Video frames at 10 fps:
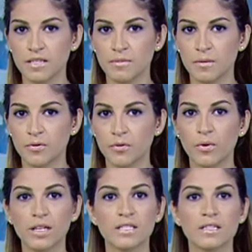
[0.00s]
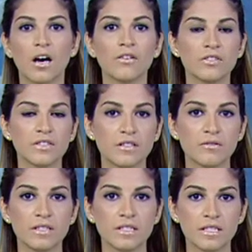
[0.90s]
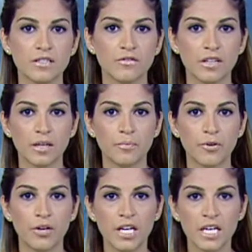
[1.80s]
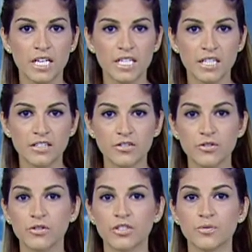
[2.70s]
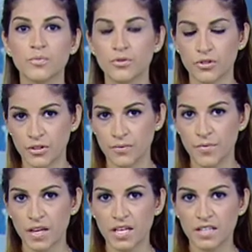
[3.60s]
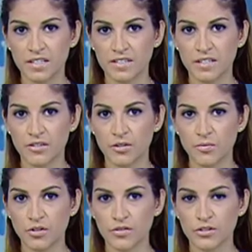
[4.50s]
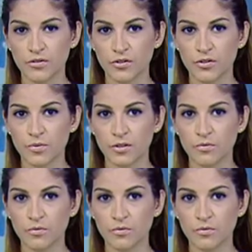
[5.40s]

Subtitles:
people west of the Syrian city of Aleppo and near the Turkish border. The Syrian Observatory for Human